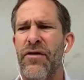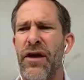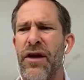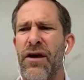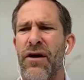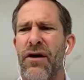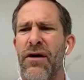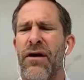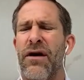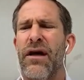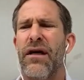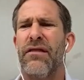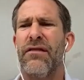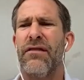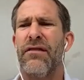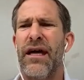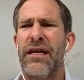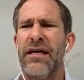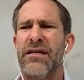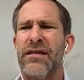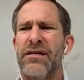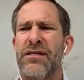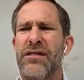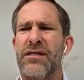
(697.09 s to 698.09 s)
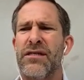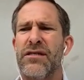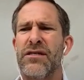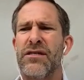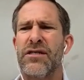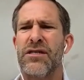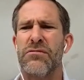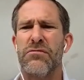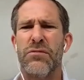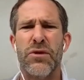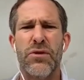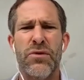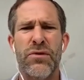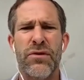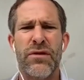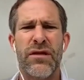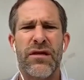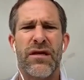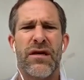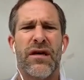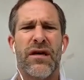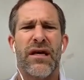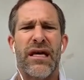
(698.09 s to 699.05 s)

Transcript: there that is smooth,